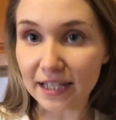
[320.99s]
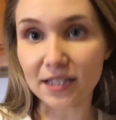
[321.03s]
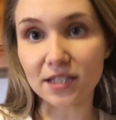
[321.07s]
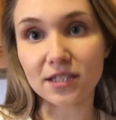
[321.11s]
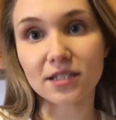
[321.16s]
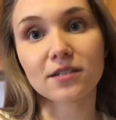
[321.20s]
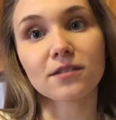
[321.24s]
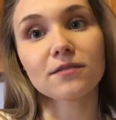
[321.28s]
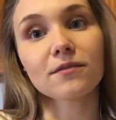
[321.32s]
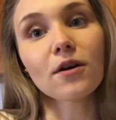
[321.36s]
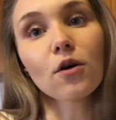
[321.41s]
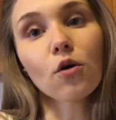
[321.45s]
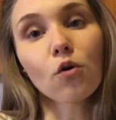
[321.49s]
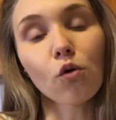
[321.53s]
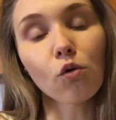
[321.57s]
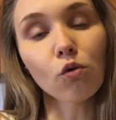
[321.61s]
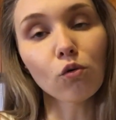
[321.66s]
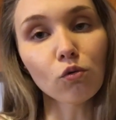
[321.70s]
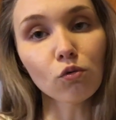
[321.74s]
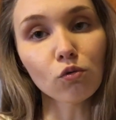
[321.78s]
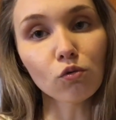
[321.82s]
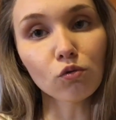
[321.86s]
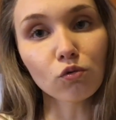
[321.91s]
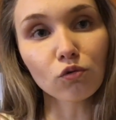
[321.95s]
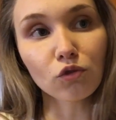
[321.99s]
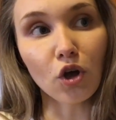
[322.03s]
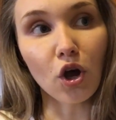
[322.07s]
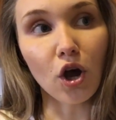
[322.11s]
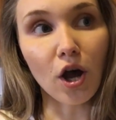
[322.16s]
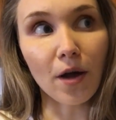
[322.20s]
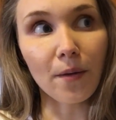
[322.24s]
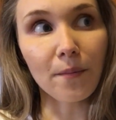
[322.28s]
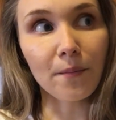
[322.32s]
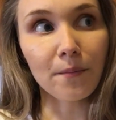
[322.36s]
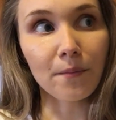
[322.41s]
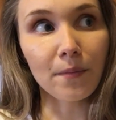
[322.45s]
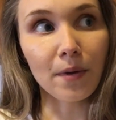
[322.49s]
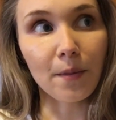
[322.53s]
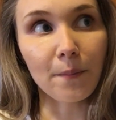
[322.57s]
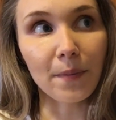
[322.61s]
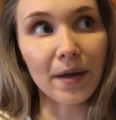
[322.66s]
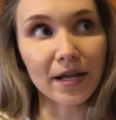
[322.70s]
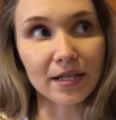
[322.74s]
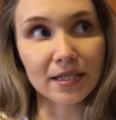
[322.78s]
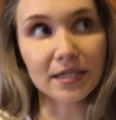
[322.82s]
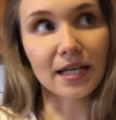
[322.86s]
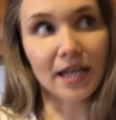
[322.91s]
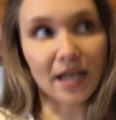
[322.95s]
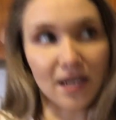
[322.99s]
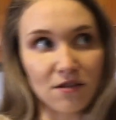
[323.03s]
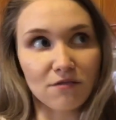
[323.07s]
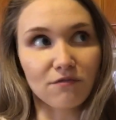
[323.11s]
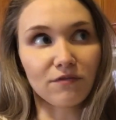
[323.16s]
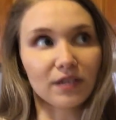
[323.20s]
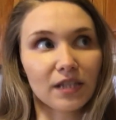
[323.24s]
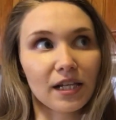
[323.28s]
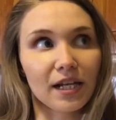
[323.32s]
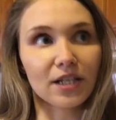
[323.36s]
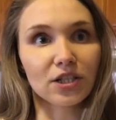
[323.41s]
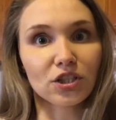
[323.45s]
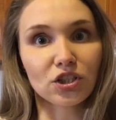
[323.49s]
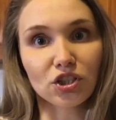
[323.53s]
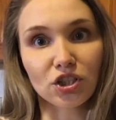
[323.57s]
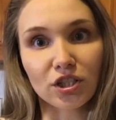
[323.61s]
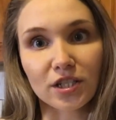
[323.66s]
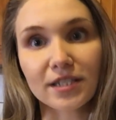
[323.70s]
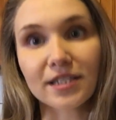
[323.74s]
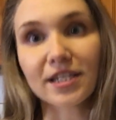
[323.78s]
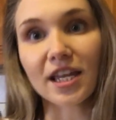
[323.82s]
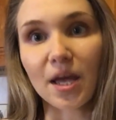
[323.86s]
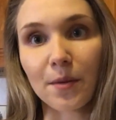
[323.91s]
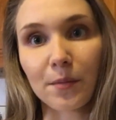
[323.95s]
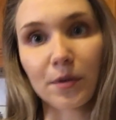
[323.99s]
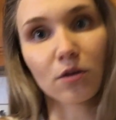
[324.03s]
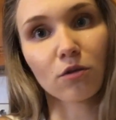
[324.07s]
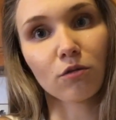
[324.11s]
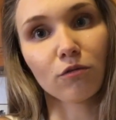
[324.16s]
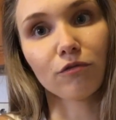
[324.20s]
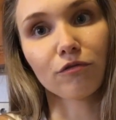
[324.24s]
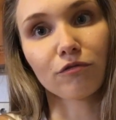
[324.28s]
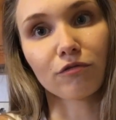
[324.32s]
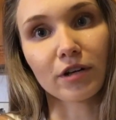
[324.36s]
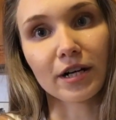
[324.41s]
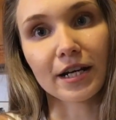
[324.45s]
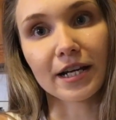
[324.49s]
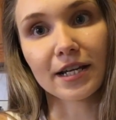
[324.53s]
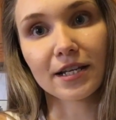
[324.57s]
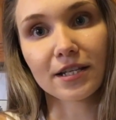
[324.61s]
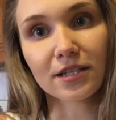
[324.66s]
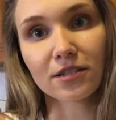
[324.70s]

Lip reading: It's all that I'm about to eat for lunch is chemical free.